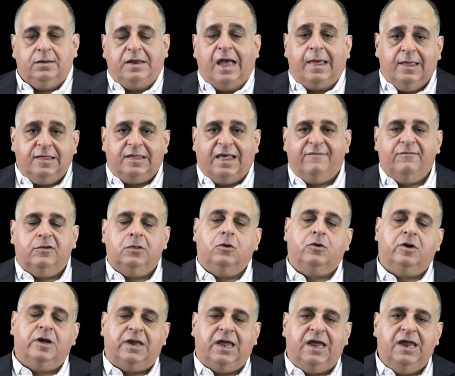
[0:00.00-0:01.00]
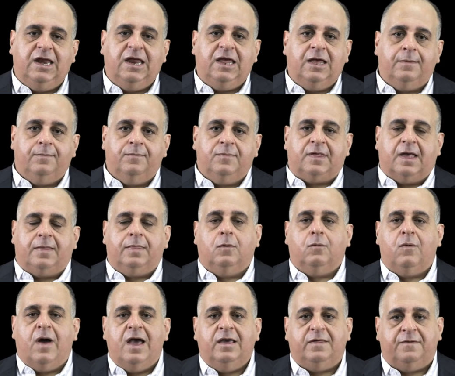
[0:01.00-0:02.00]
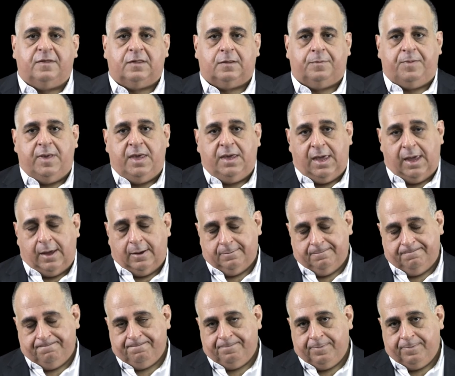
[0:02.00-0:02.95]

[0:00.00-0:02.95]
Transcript: Now let's have a look at idioms and the ways of speaking.